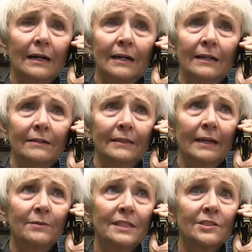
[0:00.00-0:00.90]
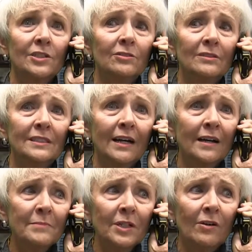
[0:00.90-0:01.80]
Oh, that was such a long
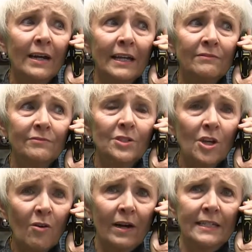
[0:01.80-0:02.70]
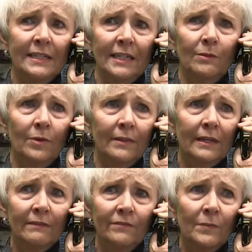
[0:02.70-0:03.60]
time ago. I have no idea where
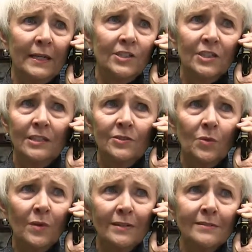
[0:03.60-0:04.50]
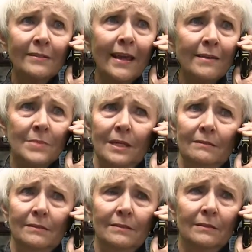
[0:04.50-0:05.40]
that information is or what his name
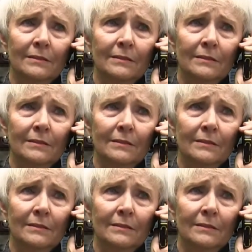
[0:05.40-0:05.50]
is.